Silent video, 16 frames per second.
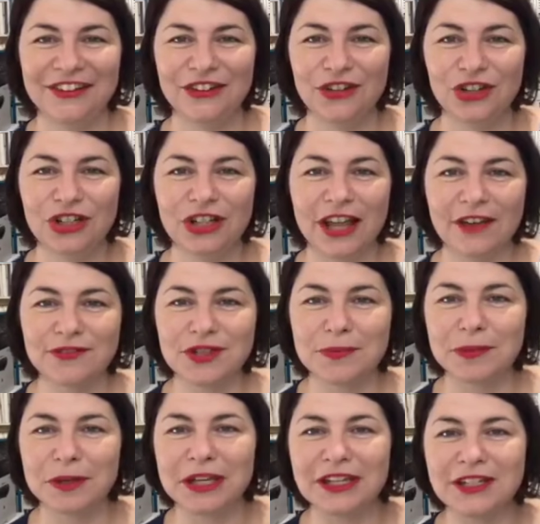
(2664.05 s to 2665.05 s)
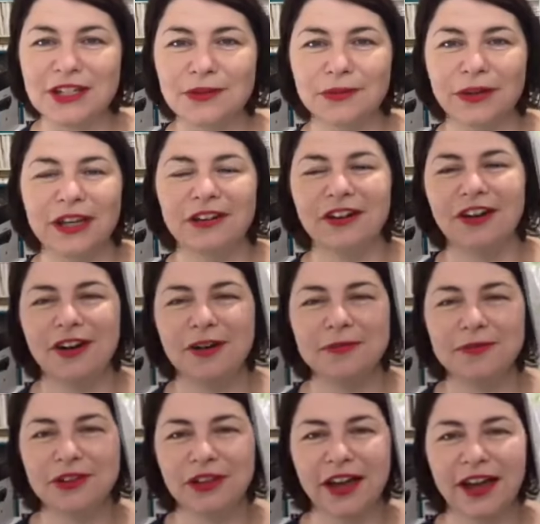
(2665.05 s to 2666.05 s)
You'd love to be in to win.
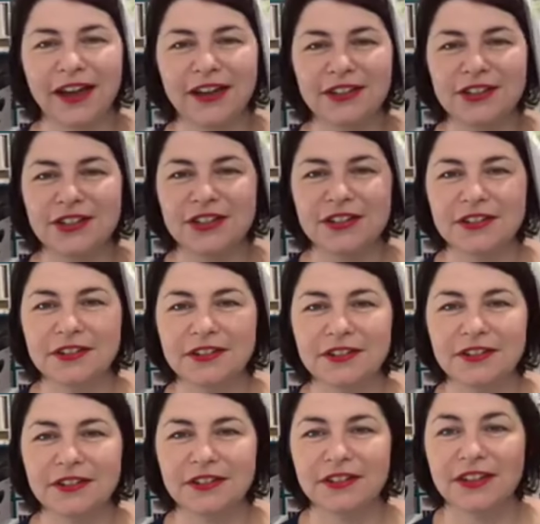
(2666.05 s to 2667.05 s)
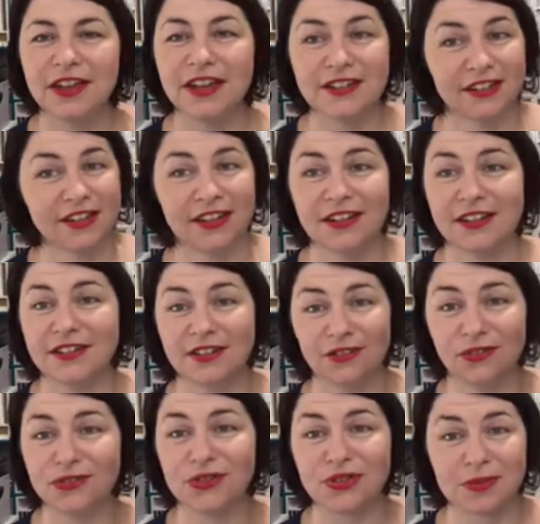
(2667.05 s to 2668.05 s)
I'm glad. Yes, it is an
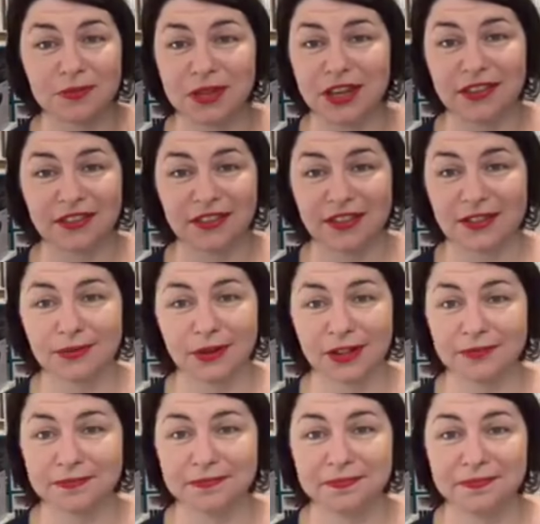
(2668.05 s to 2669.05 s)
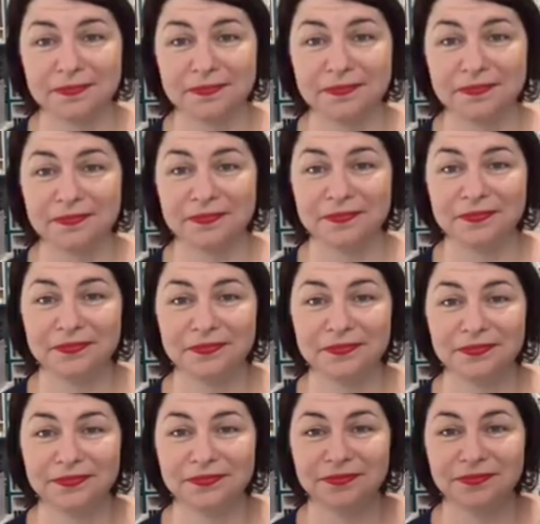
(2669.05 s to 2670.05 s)
awesome kit, this one.
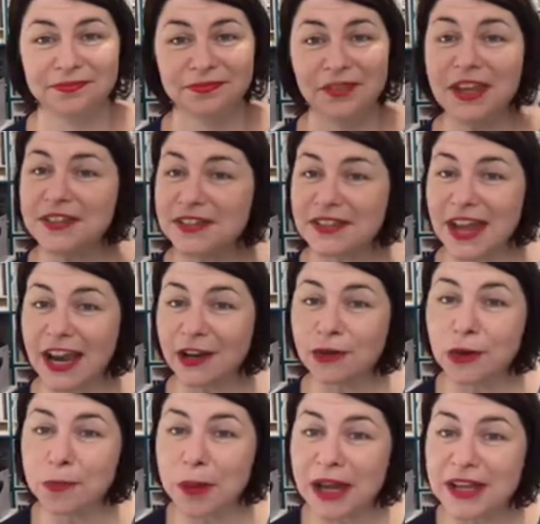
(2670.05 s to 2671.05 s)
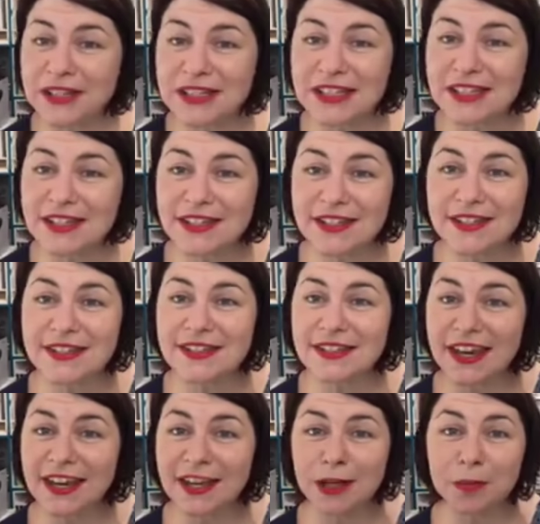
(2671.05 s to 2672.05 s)
Yes, aqua painters,
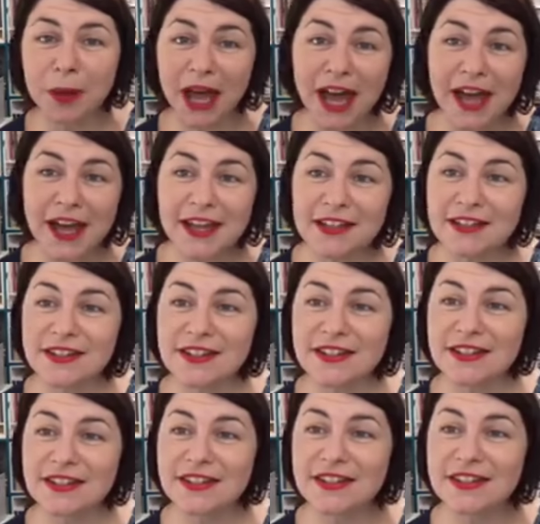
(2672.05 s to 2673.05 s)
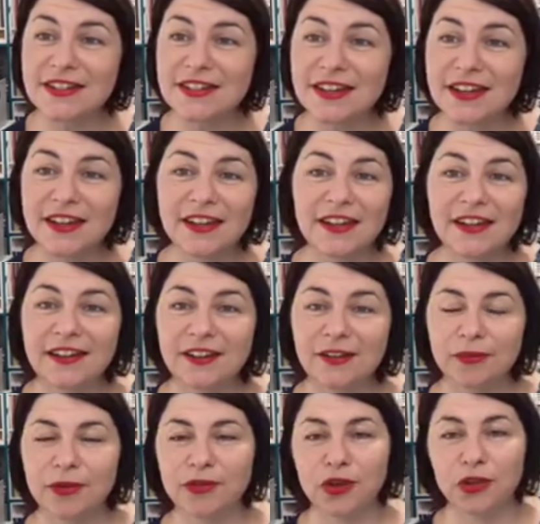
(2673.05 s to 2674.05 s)
ink pads.
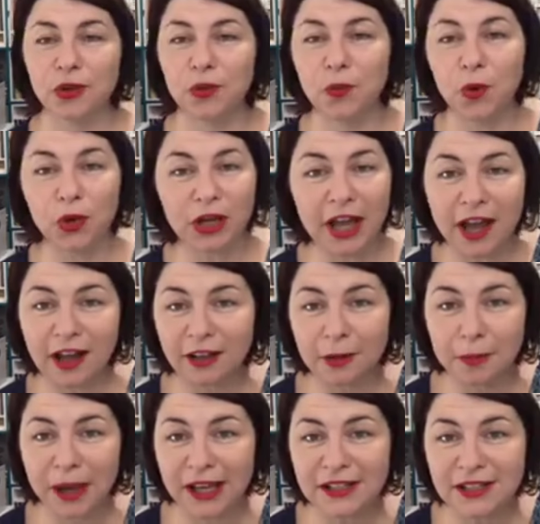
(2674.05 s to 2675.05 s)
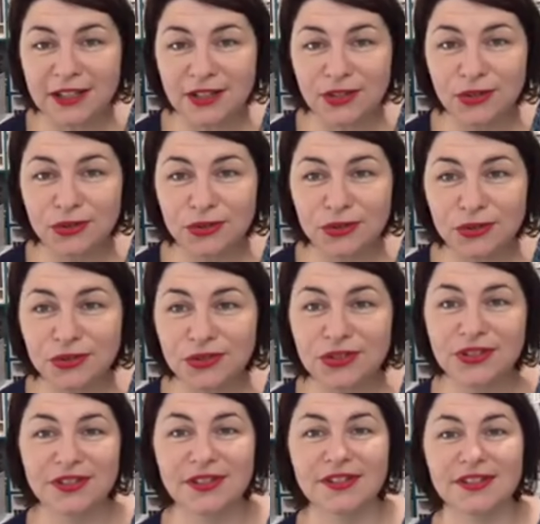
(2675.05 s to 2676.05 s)
We've got the watercolour
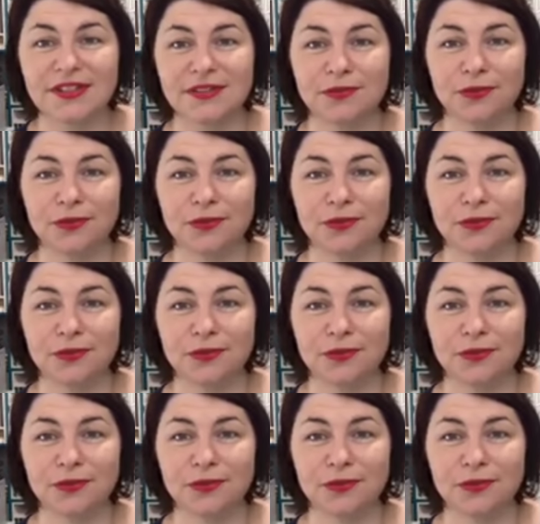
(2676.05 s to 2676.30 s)
pencils.